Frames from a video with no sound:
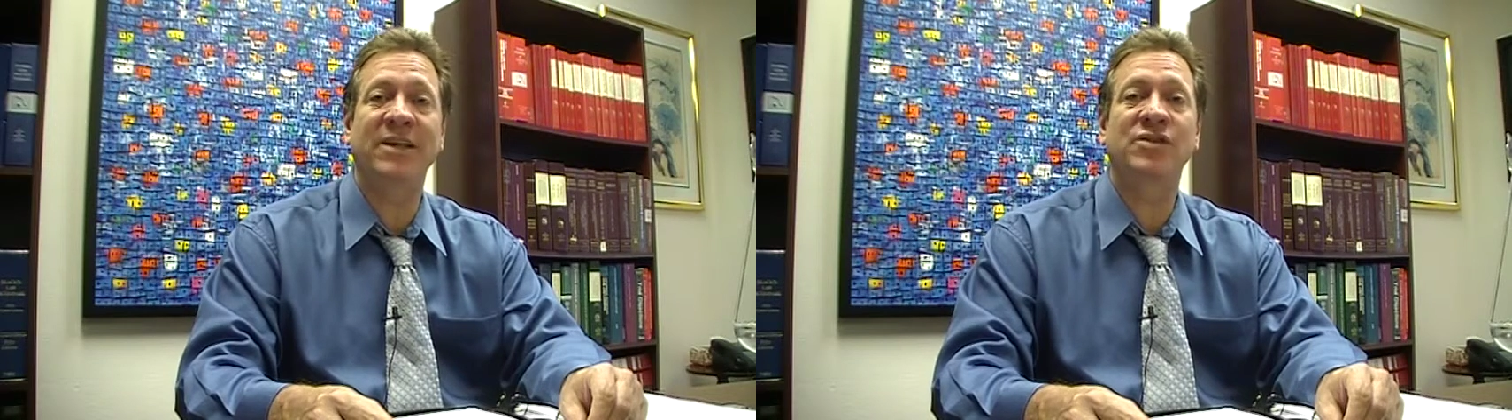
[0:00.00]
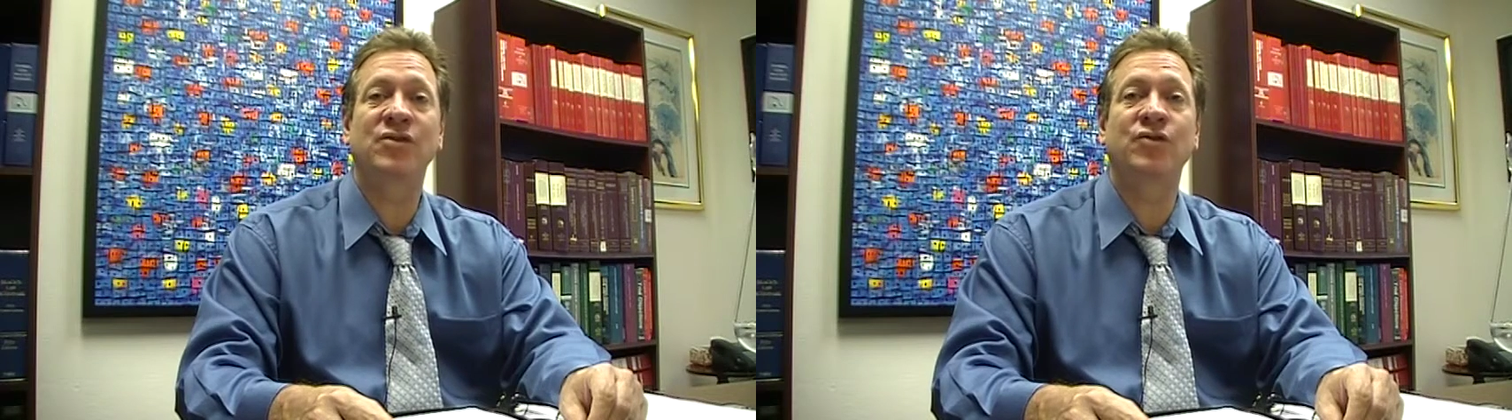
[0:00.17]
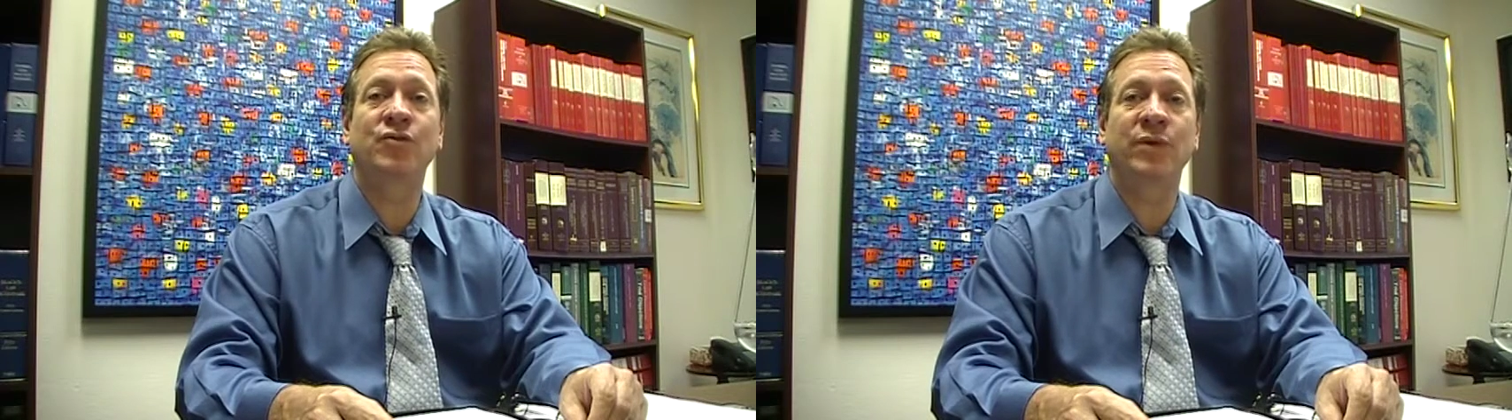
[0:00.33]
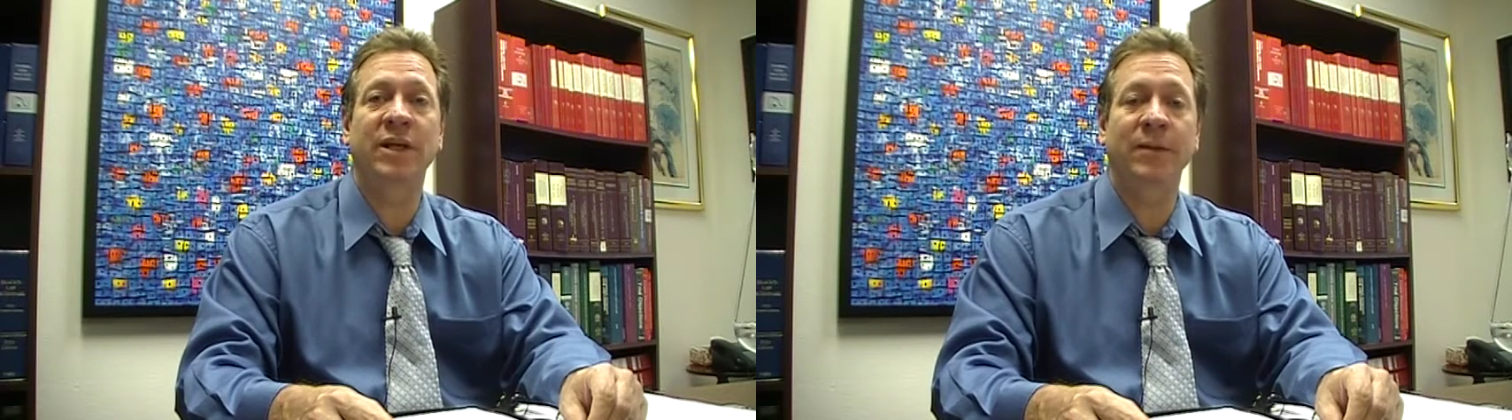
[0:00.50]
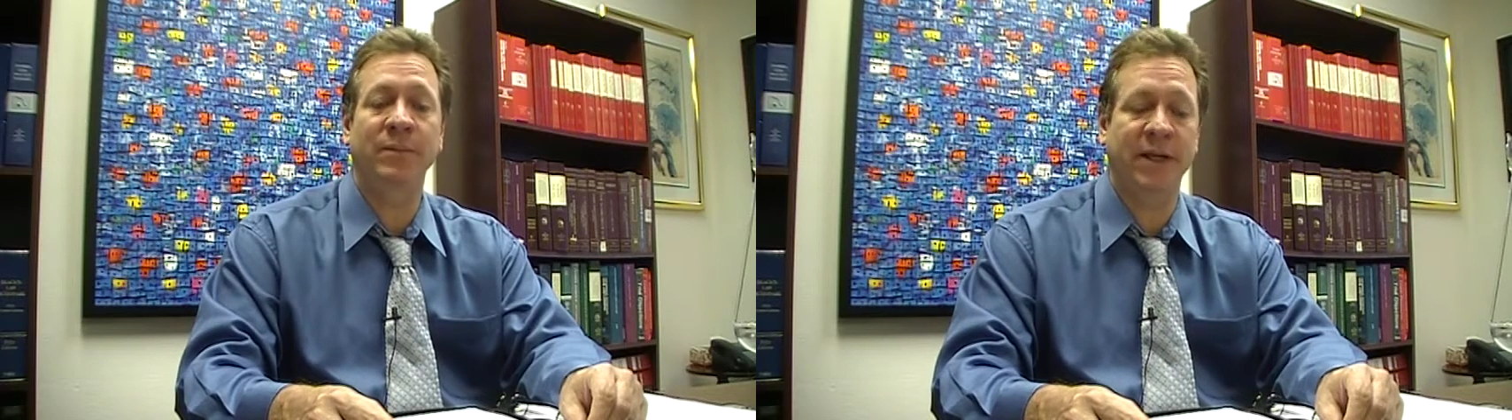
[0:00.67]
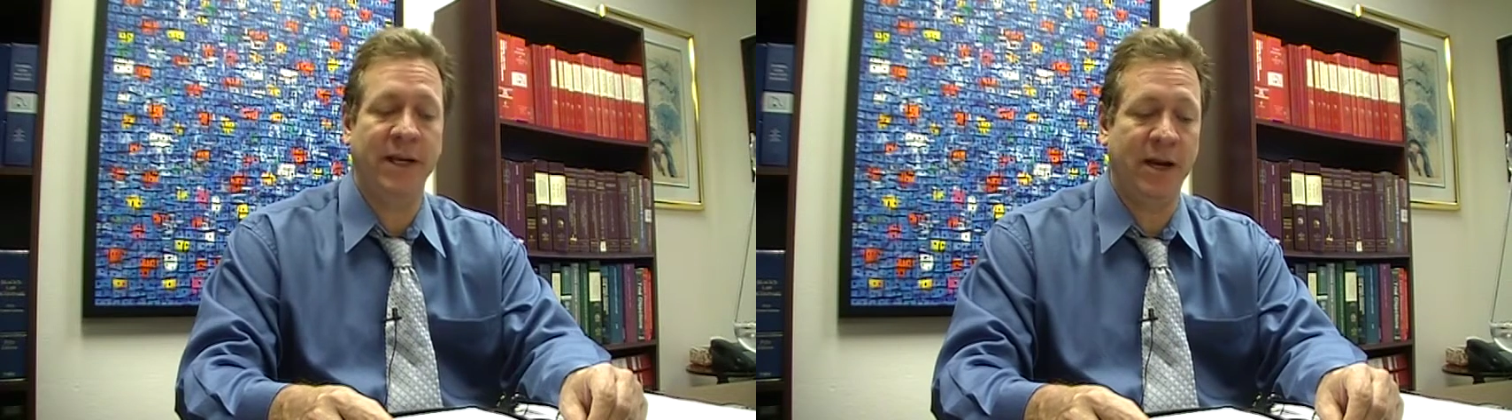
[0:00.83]

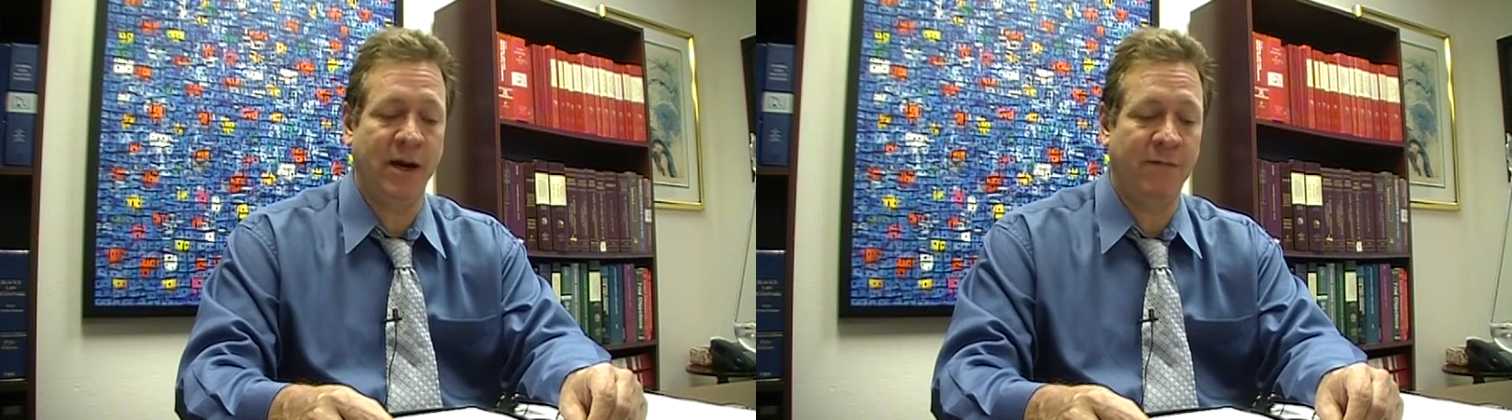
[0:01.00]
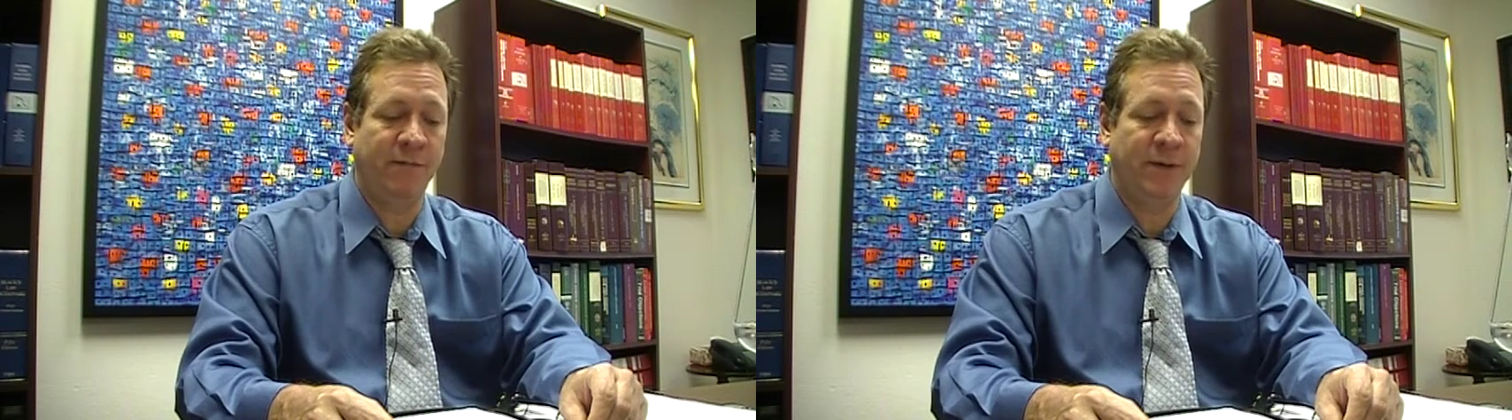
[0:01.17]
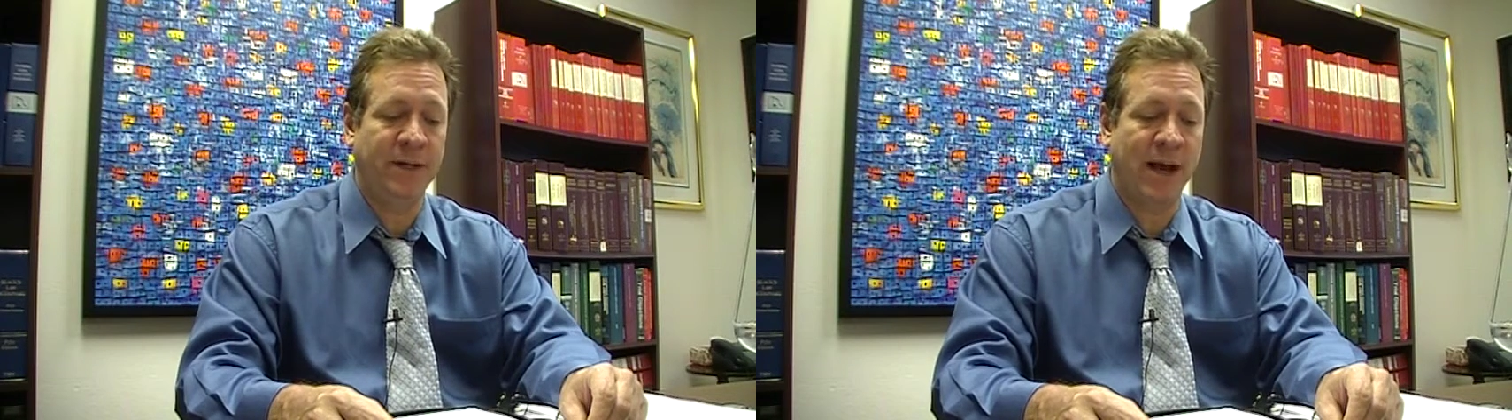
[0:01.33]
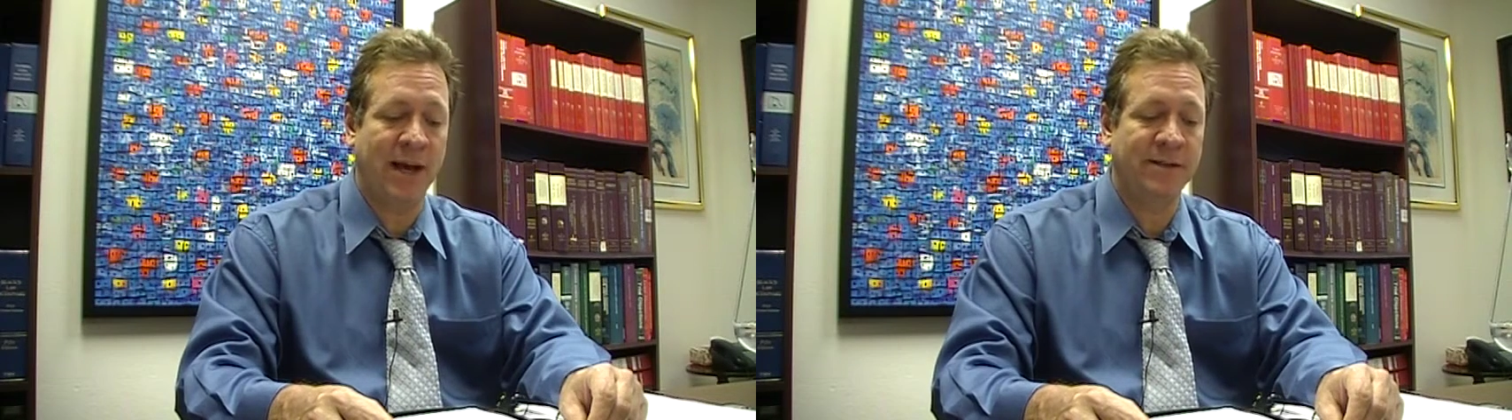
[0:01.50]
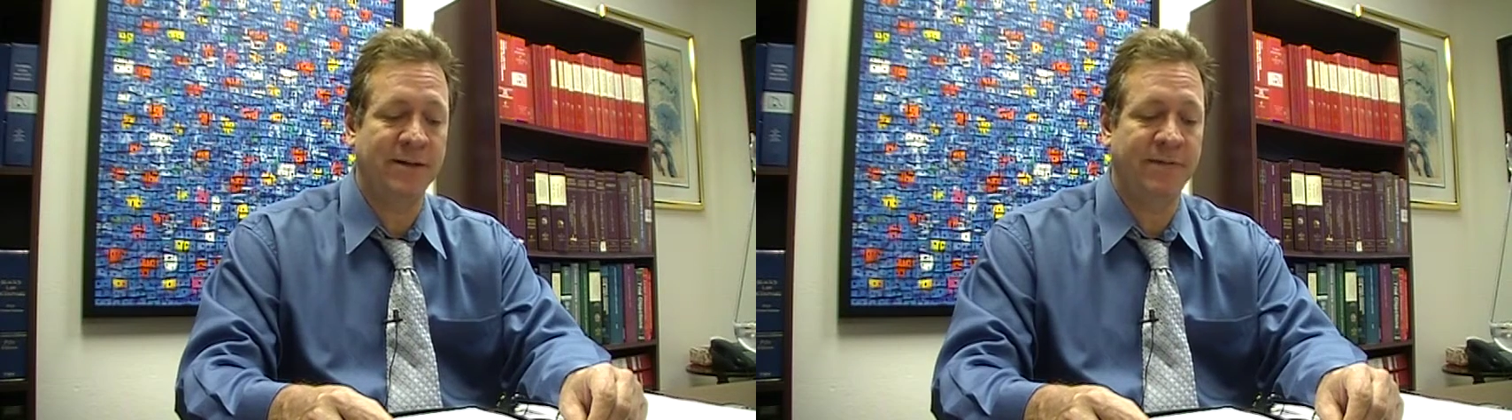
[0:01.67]
extremely careful not